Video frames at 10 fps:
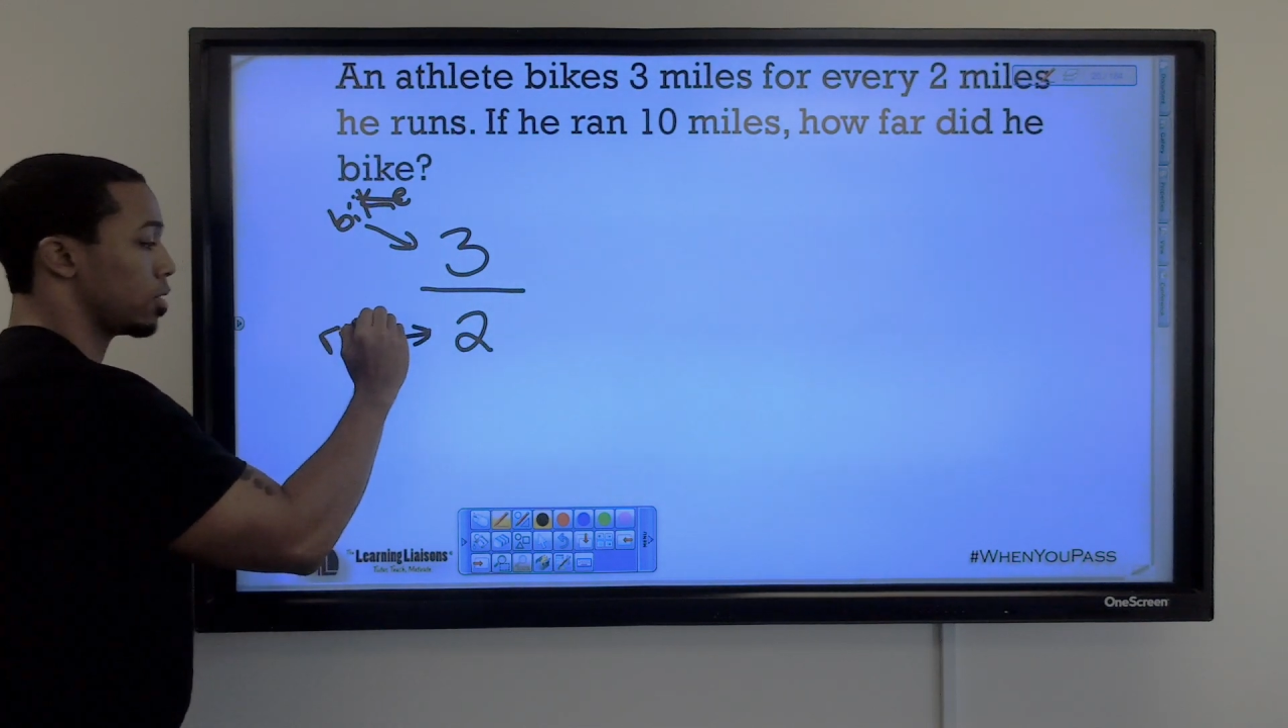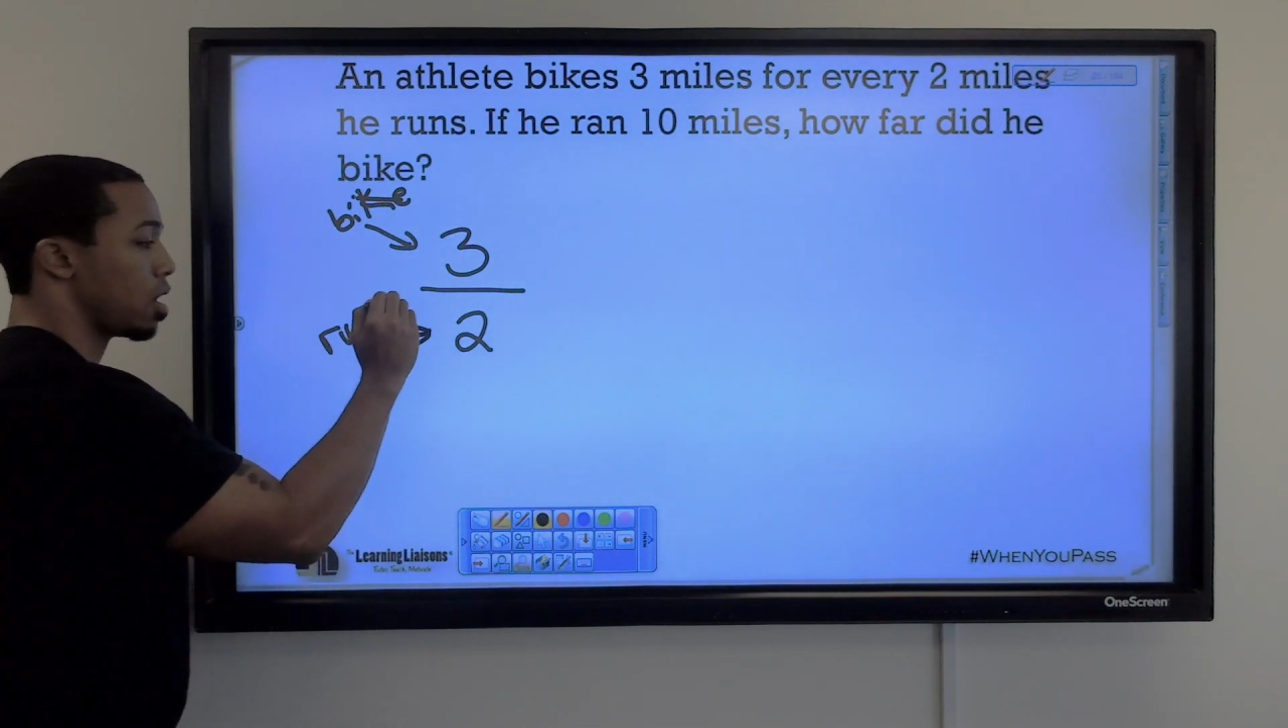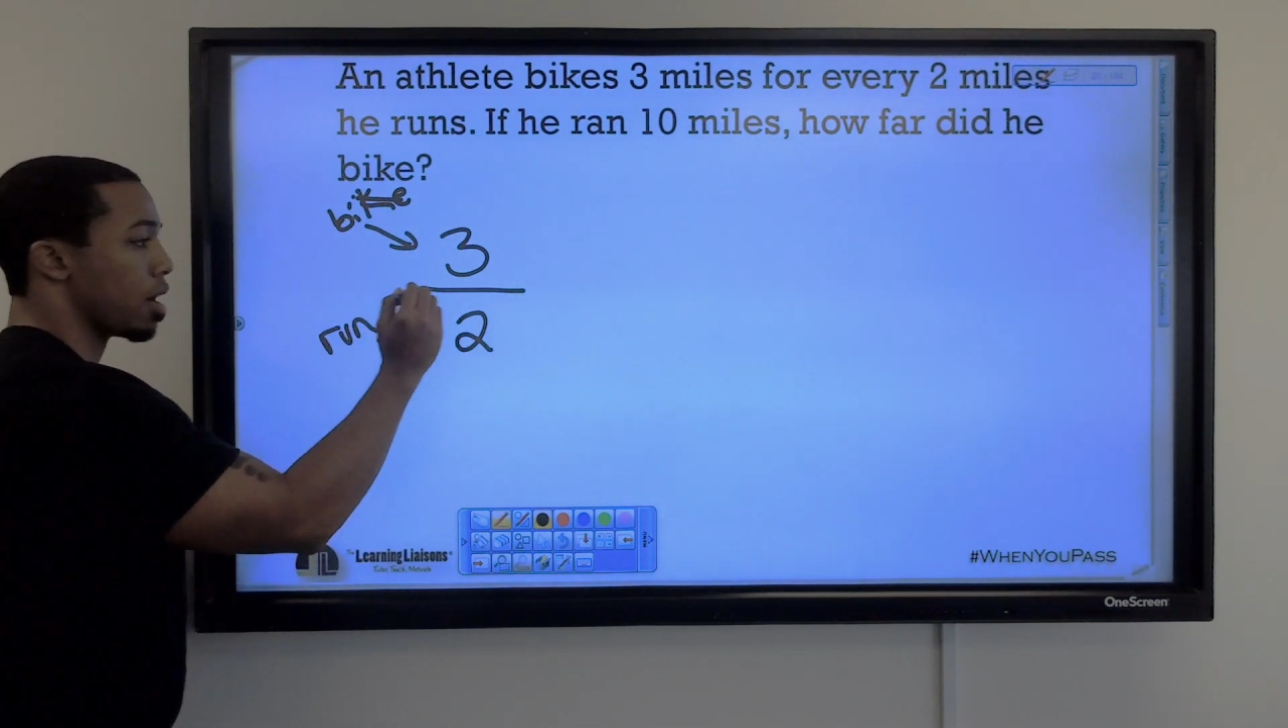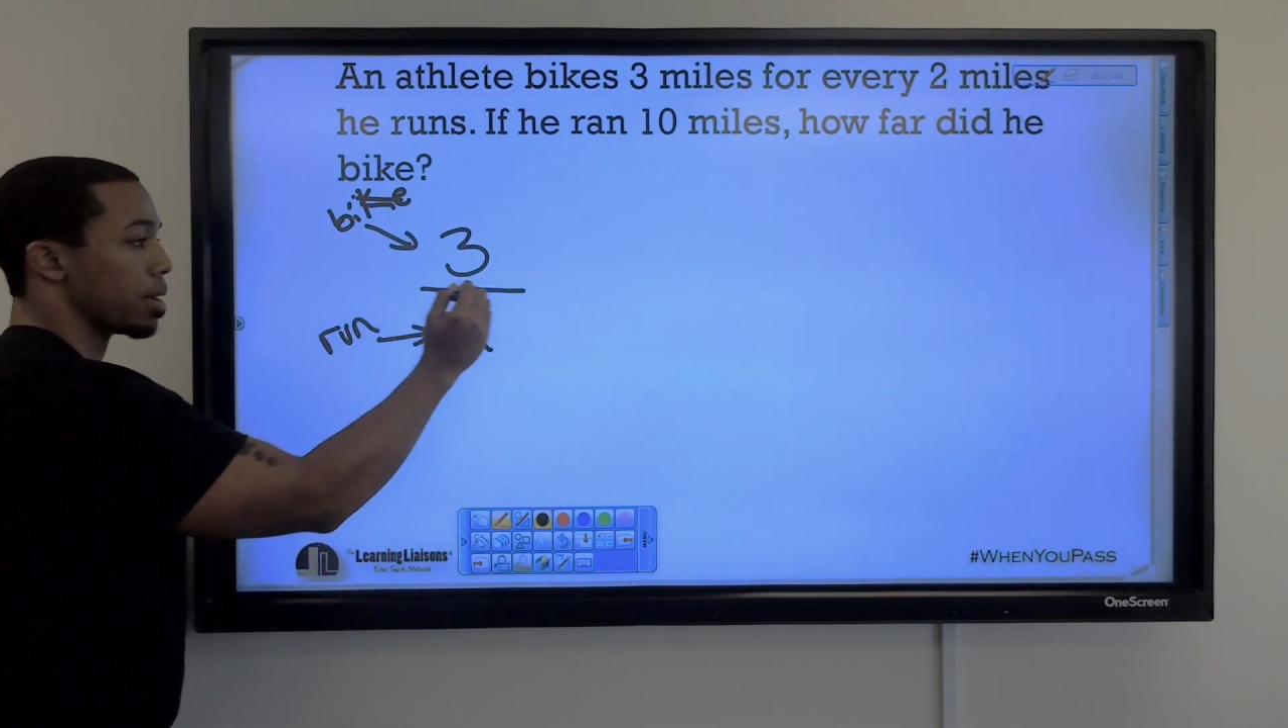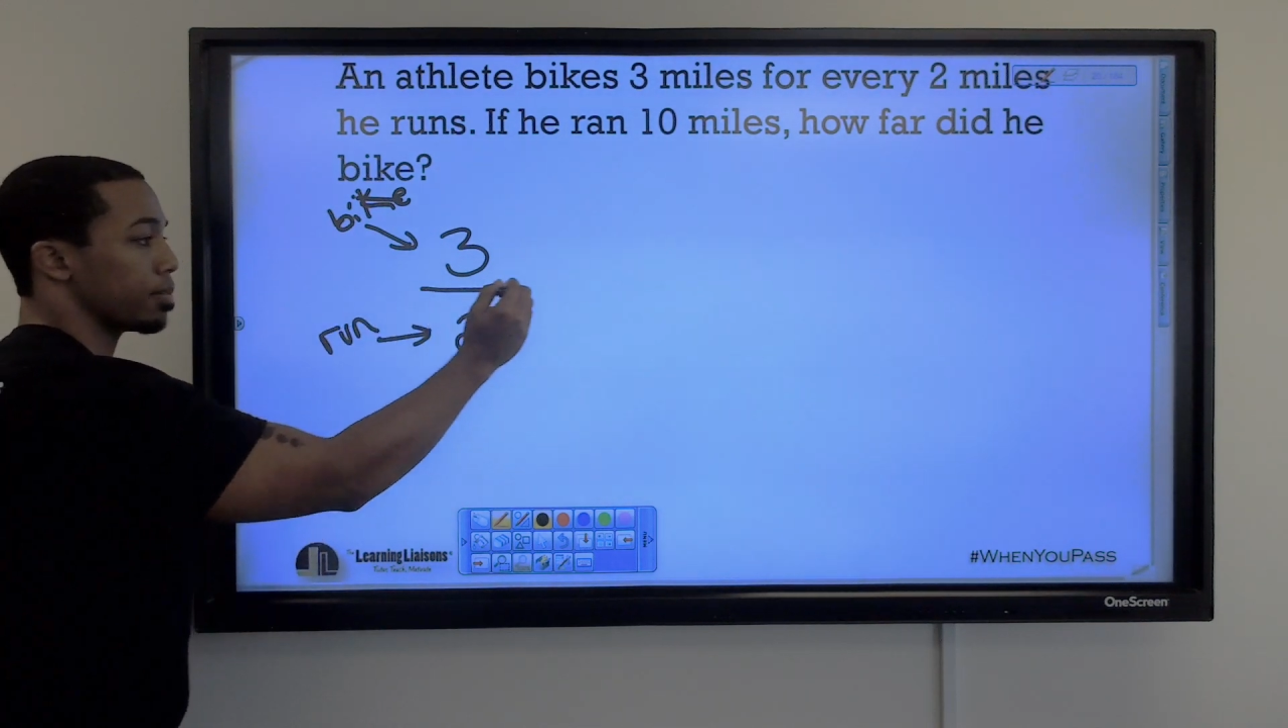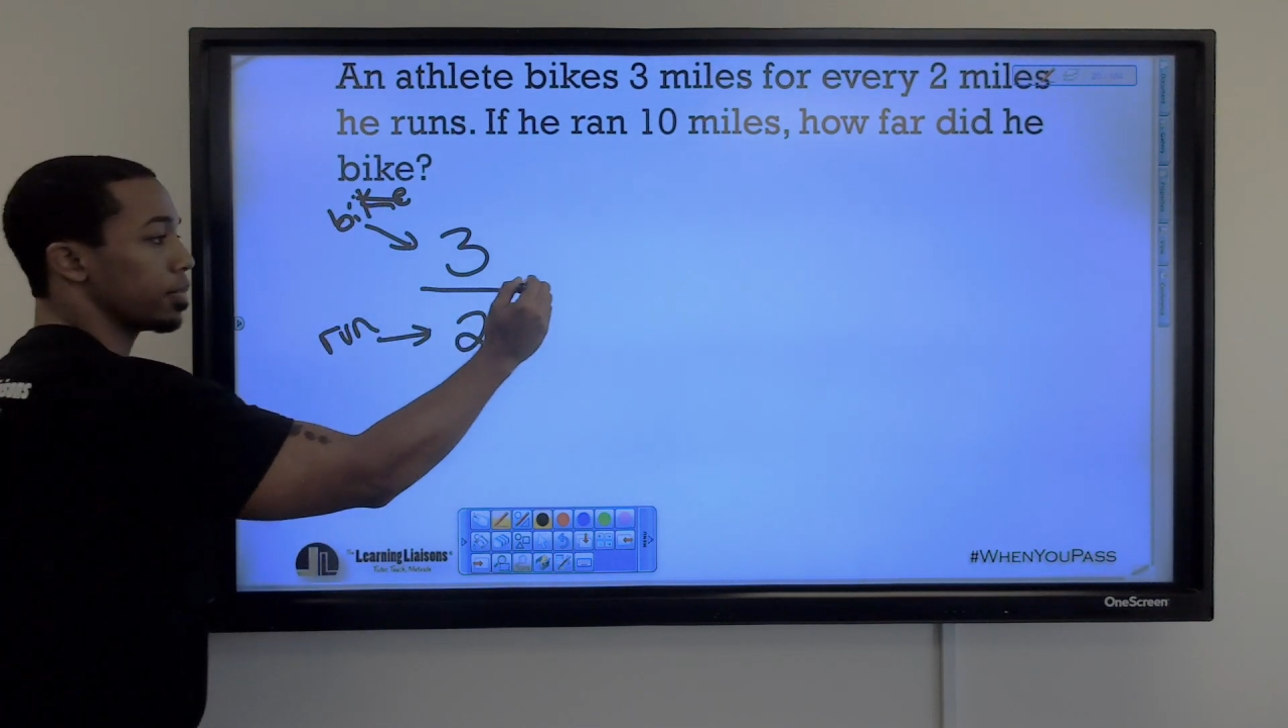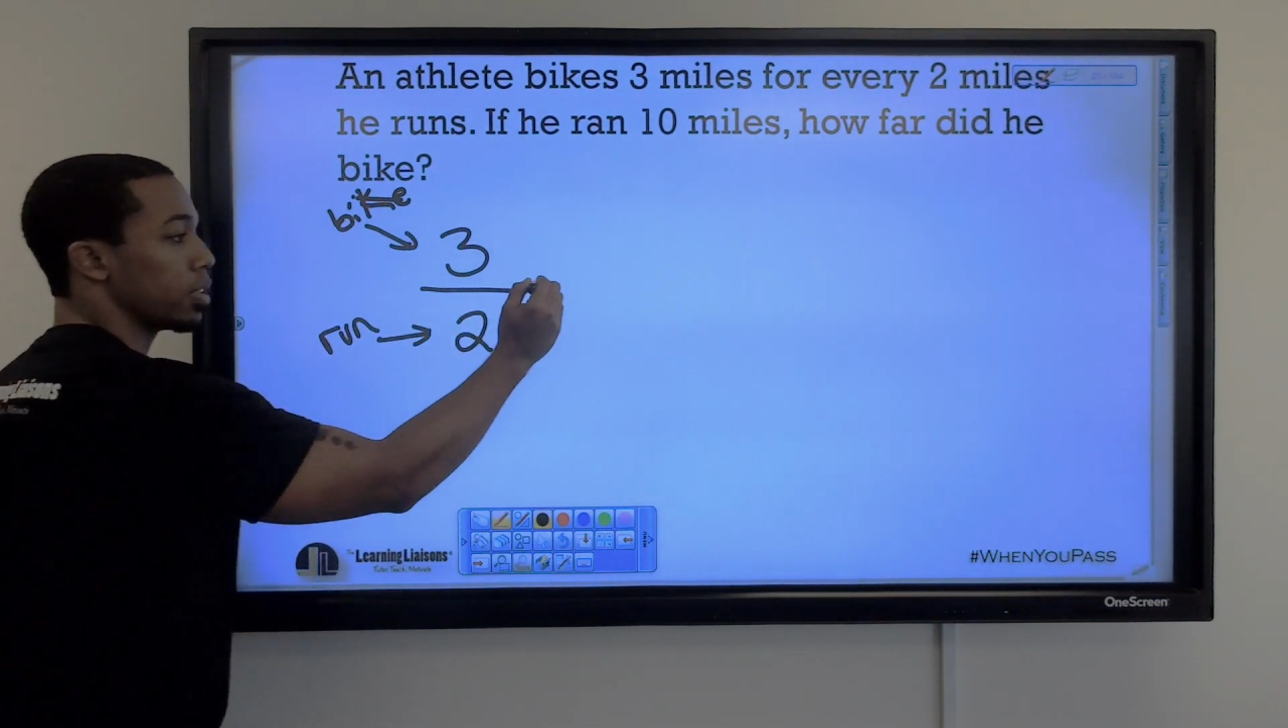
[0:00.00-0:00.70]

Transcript: Alright.